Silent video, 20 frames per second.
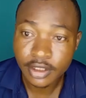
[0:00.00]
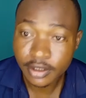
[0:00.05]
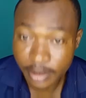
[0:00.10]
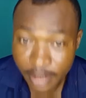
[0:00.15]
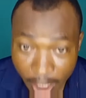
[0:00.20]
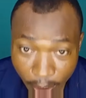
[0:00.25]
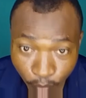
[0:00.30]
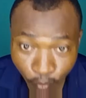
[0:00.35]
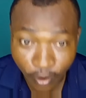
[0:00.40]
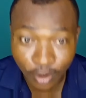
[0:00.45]

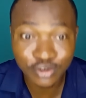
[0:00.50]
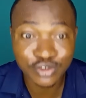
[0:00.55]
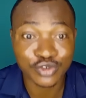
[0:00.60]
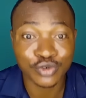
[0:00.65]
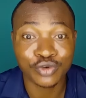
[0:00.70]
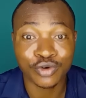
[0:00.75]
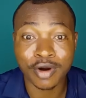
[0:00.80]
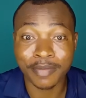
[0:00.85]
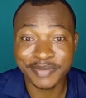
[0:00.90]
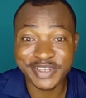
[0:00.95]
They want
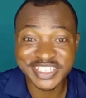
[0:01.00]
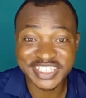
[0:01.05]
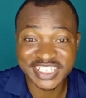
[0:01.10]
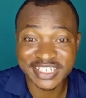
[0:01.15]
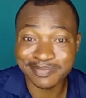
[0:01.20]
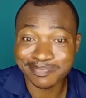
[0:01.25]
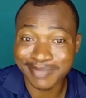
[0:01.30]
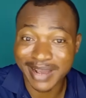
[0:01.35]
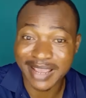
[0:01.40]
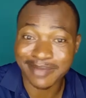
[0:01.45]
to rubbish
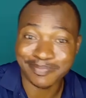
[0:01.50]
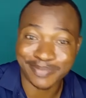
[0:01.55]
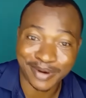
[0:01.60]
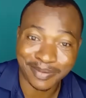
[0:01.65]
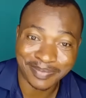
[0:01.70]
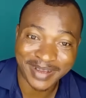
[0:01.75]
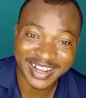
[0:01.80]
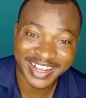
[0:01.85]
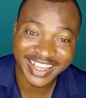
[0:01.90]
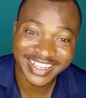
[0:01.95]
him by
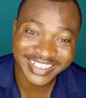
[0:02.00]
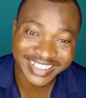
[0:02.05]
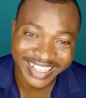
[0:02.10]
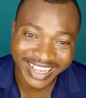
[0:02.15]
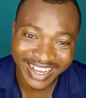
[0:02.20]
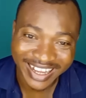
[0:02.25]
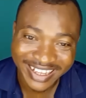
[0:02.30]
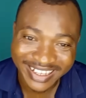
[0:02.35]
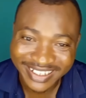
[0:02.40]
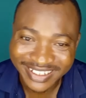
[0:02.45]

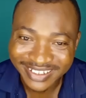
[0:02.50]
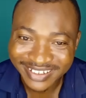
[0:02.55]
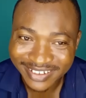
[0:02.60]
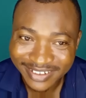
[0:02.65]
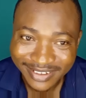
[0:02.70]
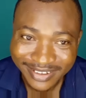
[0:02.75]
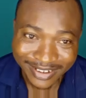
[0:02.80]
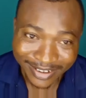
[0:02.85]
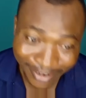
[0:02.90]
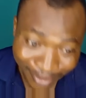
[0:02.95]
propaganda.
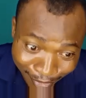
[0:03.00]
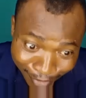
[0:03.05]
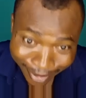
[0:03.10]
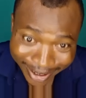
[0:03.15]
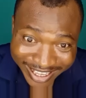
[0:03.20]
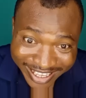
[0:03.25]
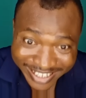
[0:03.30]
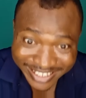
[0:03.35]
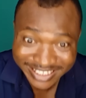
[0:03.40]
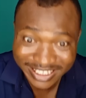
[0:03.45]
Oh,
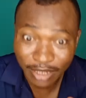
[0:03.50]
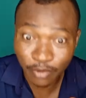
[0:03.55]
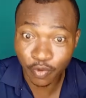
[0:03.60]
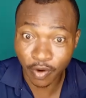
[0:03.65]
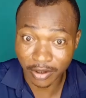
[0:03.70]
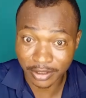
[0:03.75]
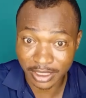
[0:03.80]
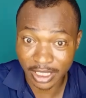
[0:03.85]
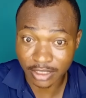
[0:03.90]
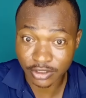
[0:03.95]
he is the
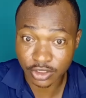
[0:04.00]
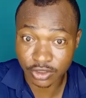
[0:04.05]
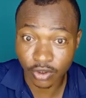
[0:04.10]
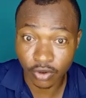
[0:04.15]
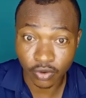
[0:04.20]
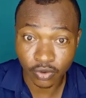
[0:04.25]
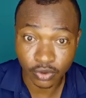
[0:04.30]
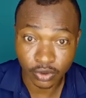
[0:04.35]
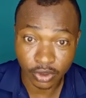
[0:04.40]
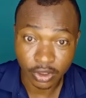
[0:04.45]
one that
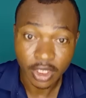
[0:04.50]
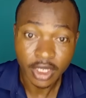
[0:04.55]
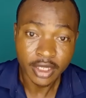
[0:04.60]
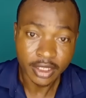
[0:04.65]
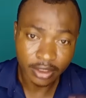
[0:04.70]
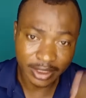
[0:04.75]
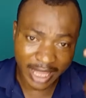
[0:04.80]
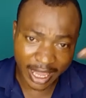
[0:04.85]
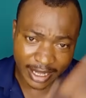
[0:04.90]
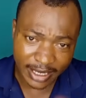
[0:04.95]
sold.
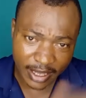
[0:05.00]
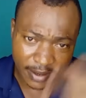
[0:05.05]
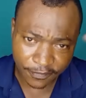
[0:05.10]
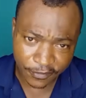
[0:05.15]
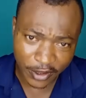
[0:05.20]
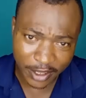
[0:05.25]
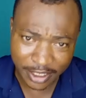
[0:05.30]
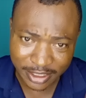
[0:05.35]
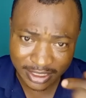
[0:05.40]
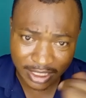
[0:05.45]
Then
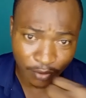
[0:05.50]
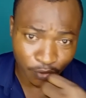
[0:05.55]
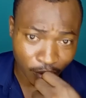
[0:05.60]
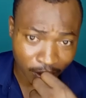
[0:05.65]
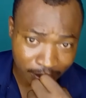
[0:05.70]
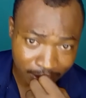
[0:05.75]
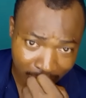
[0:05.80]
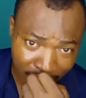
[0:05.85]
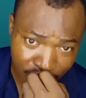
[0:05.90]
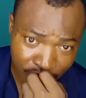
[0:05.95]
if he is the
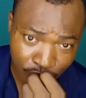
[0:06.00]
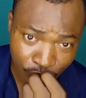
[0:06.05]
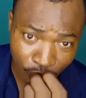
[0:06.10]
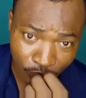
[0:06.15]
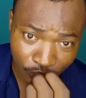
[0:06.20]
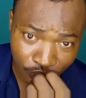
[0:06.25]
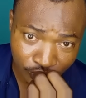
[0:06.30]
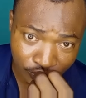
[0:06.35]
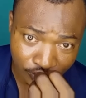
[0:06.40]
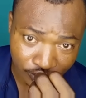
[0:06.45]
one that
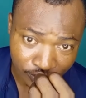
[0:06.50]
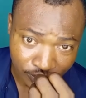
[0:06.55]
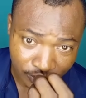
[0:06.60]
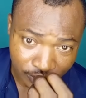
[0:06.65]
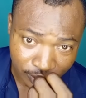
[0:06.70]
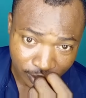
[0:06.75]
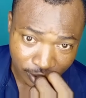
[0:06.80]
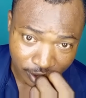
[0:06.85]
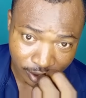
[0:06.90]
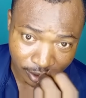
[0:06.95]
sold,
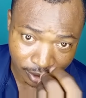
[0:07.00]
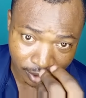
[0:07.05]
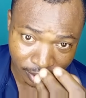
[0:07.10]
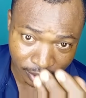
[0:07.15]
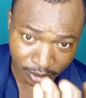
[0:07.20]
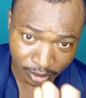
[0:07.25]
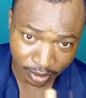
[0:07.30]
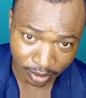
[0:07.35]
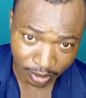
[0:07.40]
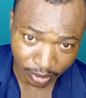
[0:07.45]

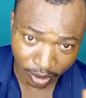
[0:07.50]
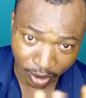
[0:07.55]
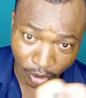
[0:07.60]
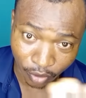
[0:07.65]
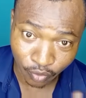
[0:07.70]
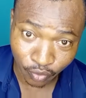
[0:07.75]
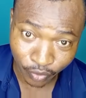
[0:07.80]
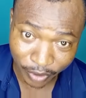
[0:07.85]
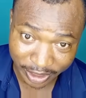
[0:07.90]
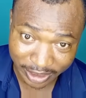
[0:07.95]

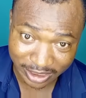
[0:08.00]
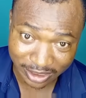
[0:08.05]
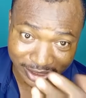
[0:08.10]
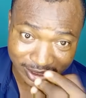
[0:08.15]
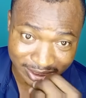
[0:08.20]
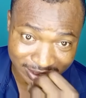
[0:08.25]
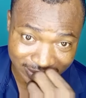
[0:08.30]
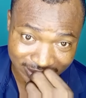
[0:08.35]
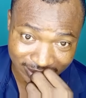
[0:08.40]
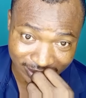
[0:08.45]
on which
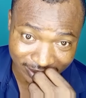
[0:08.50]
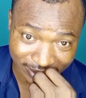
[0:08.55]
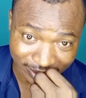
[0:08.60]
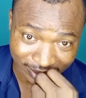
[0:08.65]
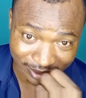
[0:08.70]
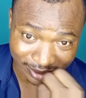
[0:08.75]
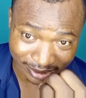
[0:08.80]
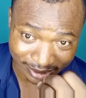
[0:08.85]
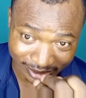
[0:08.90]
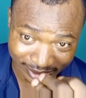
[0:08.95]
is
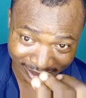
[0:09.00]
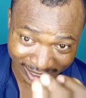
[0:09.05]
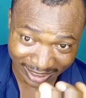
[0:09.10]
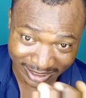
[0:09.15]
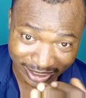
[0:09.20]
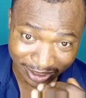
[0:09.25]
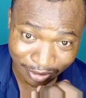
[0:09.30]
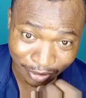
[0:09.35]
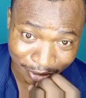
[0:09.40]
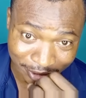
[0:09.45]

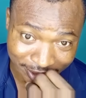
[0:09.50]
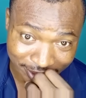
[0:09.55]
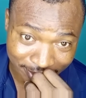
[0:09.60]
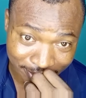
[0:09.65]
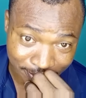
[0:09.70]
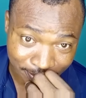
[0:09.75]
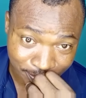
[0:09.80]
category?